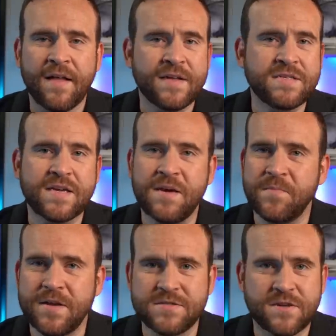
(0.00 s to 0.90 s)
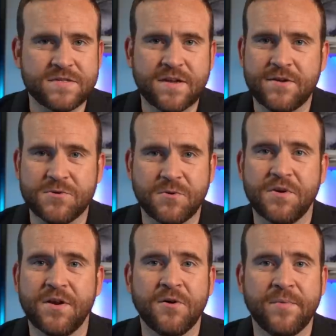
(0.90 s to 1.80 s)
I like to keep things on schedule,
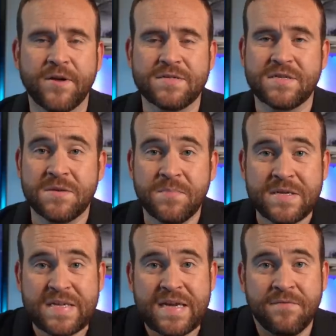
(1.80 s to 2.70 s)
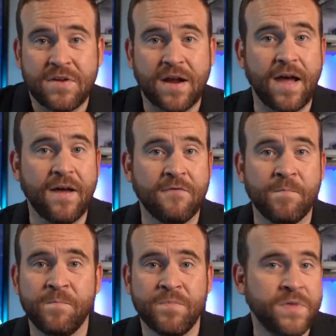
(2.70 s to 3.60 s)
you know, because it's a busy evening. I have
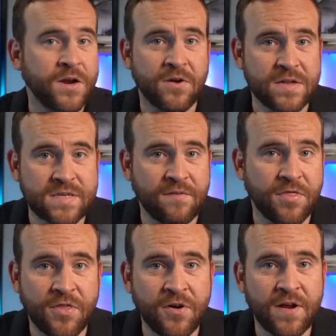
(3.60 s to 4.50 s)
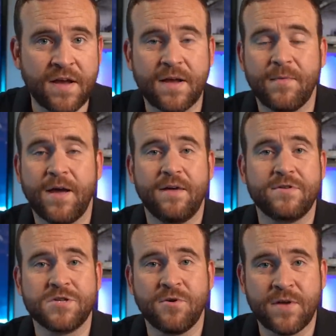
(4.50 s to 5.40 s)
dinner at seven thirty and I might have a
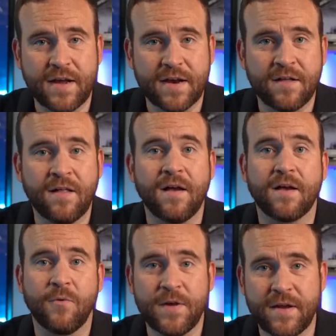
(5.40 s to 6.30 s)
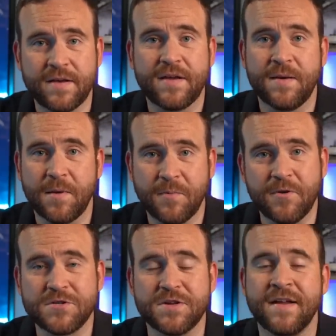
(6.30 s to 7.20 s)
show at nine o'clock. We need to keep it
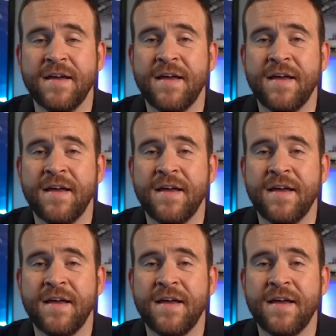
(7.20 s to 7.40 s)
pushing.